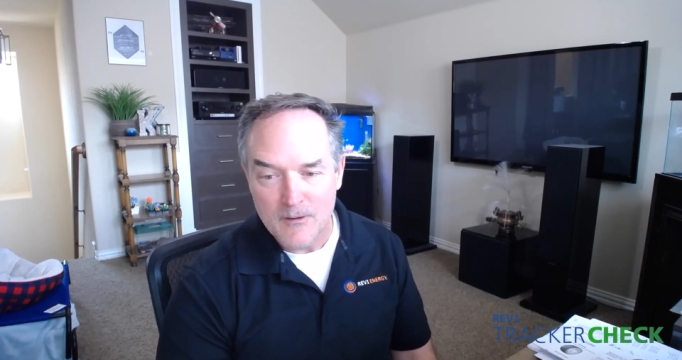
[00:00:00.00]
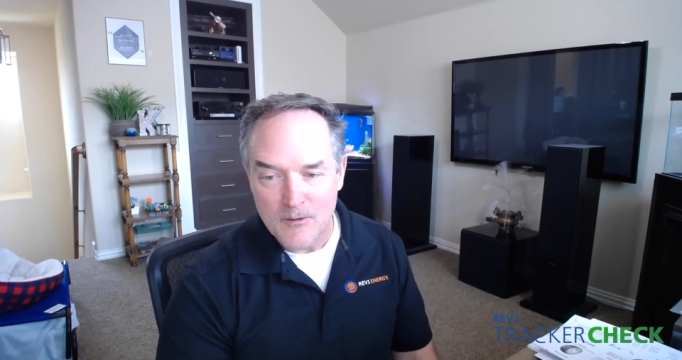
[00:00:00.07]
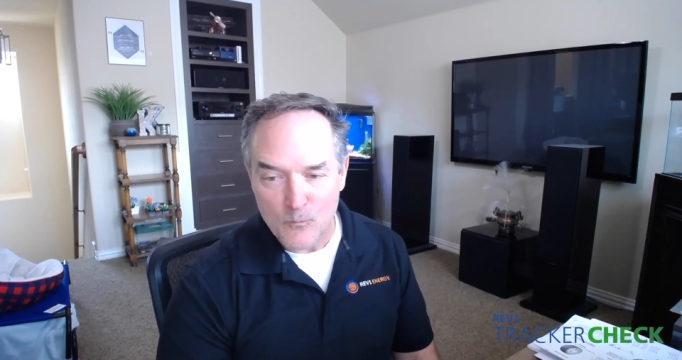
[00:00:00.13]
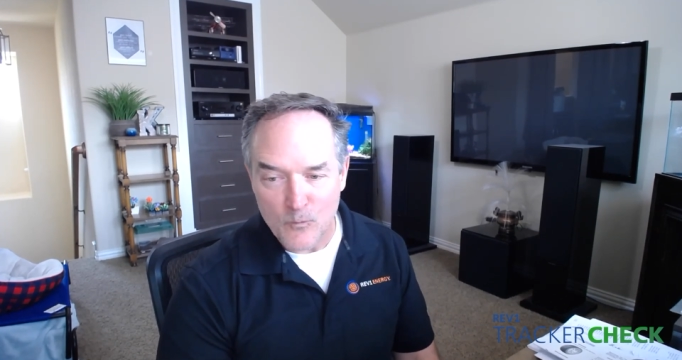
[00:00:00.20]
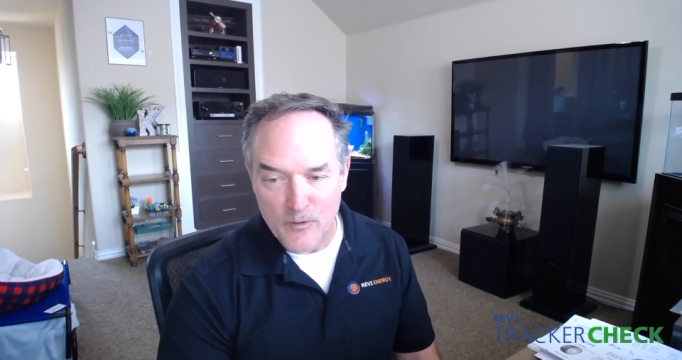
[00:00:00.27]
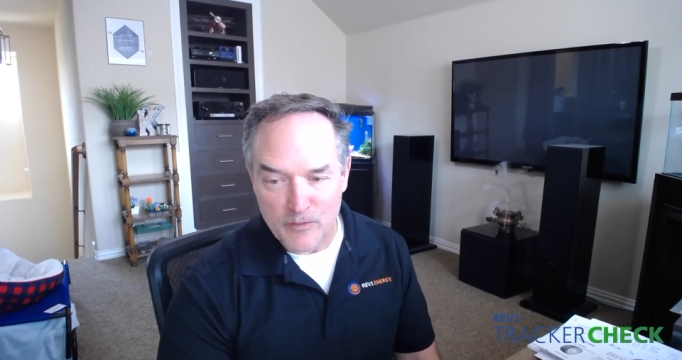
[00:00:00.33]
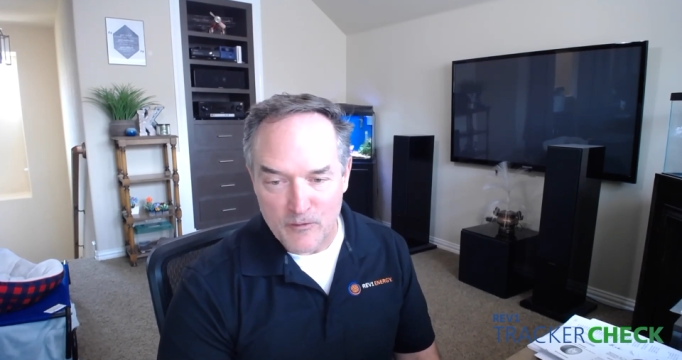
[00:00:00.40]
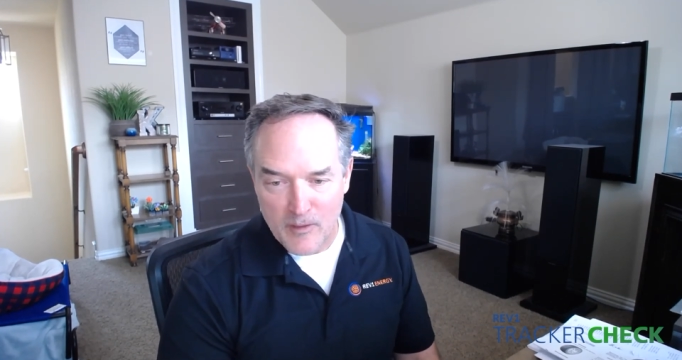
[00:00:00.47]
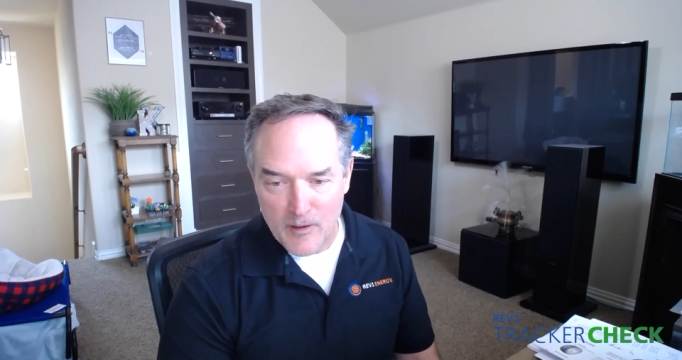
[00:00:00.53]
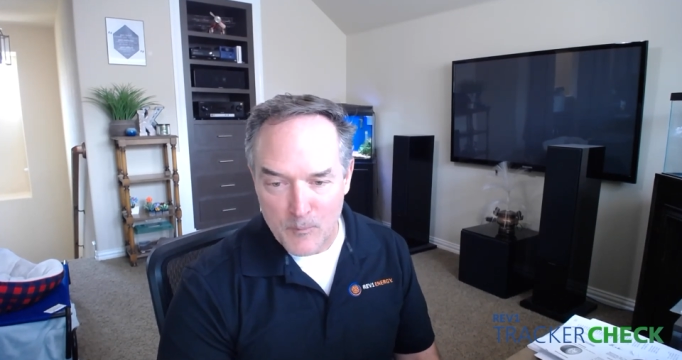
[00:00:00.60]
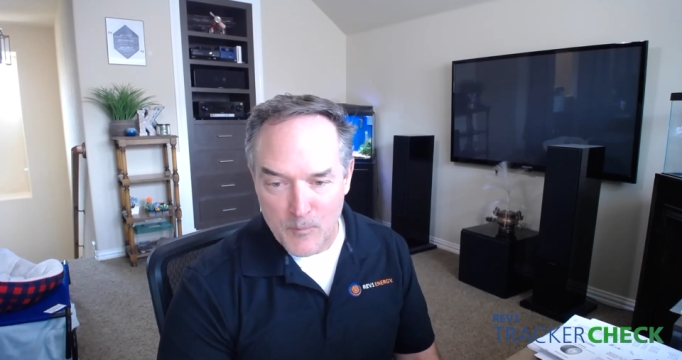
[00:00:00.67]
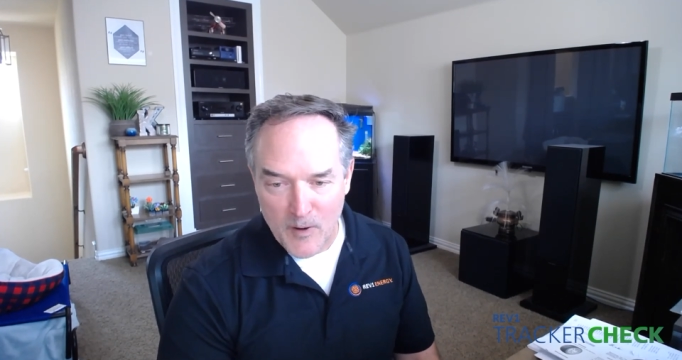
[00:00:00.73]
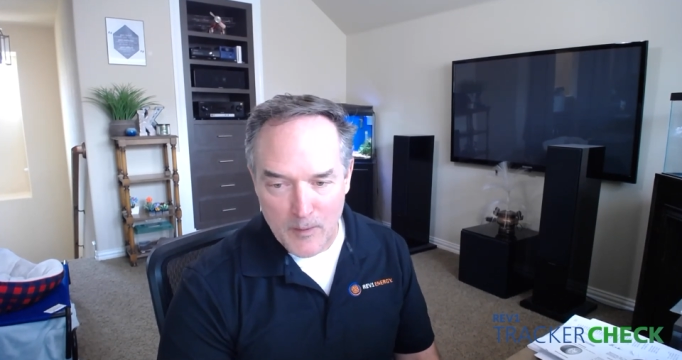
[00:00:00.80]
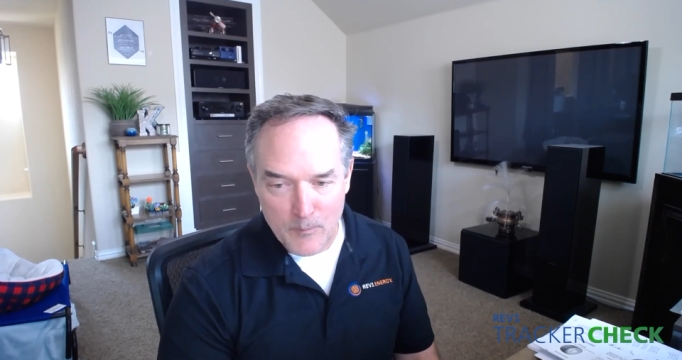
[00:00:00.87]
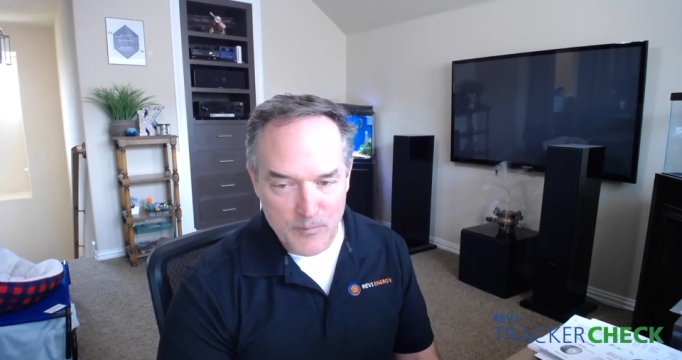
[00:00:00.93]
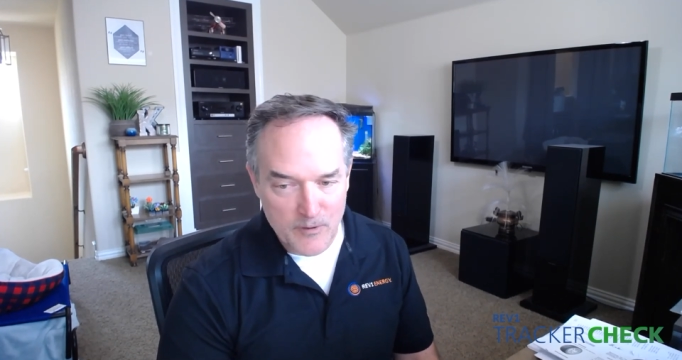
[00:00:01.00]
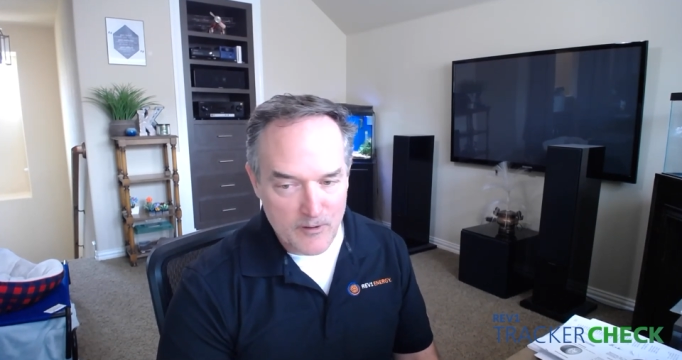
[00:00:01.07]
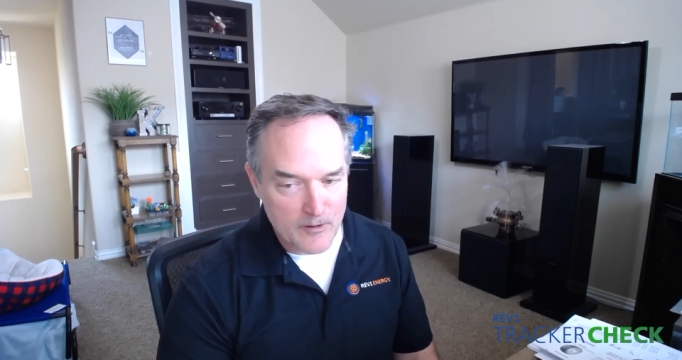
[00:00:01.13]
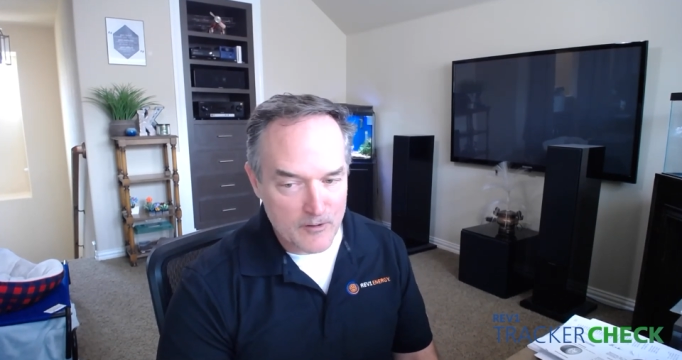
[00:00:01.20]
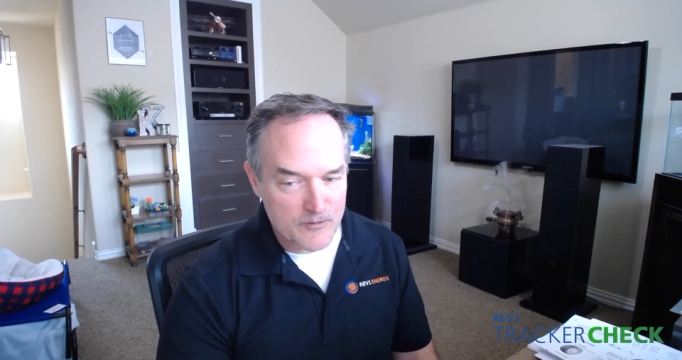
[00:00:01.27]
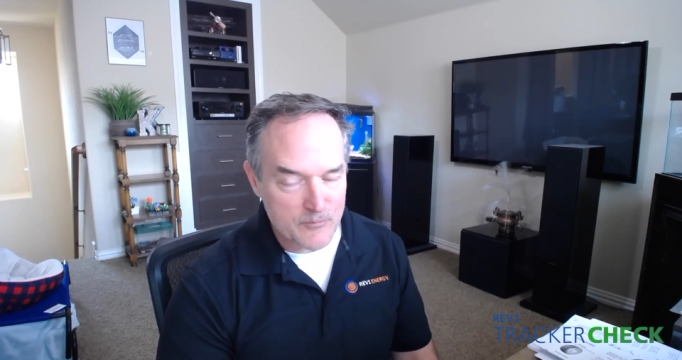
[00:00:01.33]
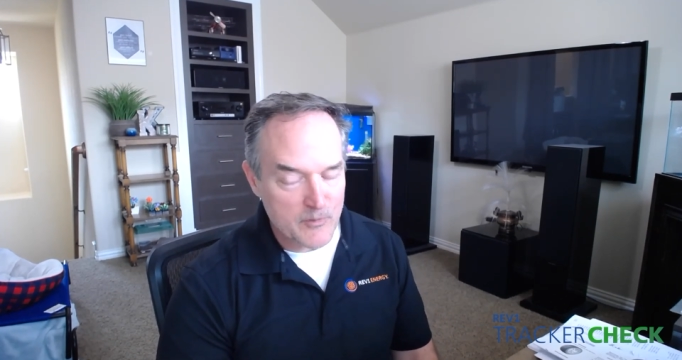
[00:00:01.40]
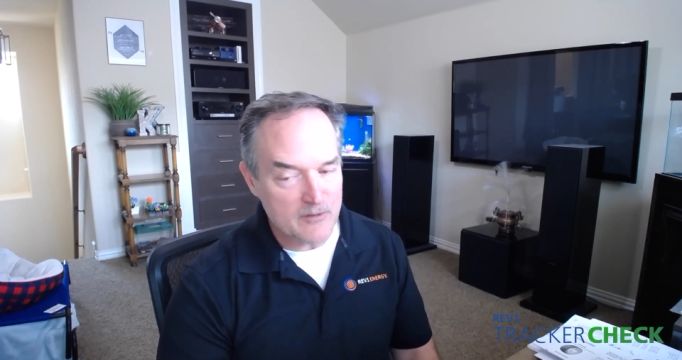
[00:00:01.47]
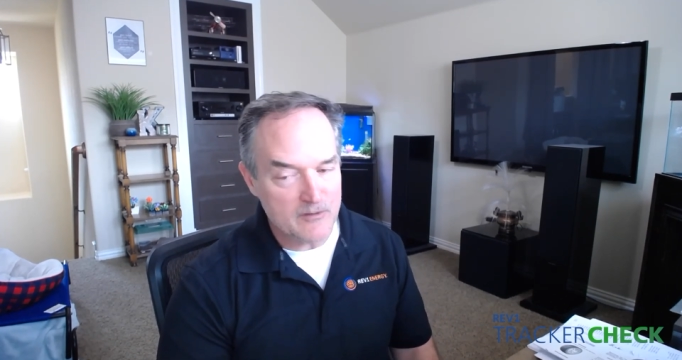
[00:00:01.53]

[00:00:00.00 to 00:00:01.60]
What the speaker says: Went through that pipeline. Spent